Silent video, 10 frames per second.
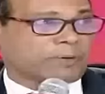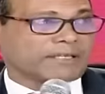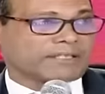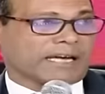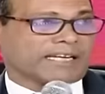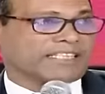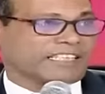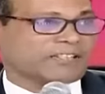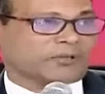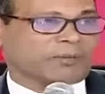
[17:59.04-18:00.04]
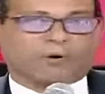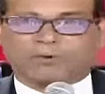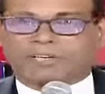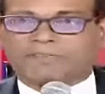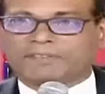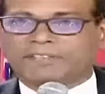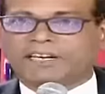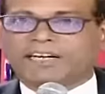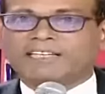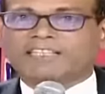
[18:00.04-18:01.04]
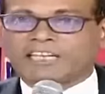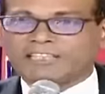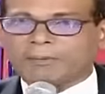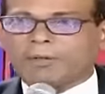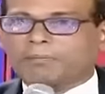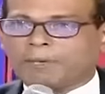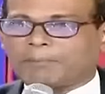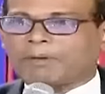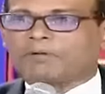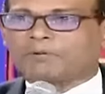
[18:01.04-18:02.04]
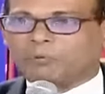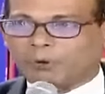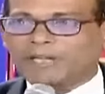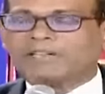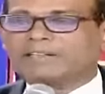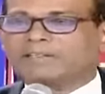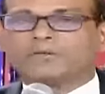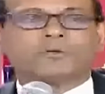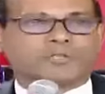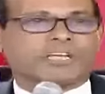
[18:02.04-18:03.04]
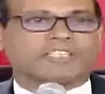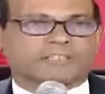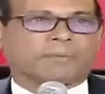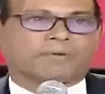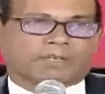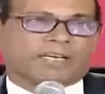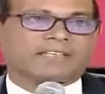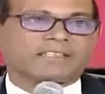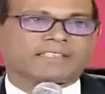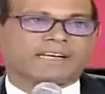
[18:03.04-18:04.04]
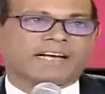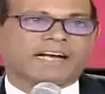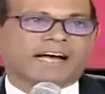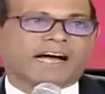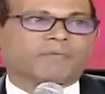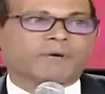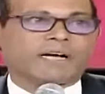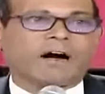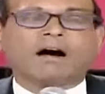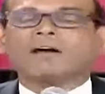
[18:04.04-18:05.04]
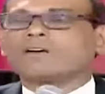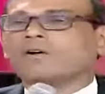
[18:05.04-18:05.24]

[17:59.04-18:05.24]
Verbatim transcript: bring sanity to the Maldives. Sensible people will do sensible things, and we can't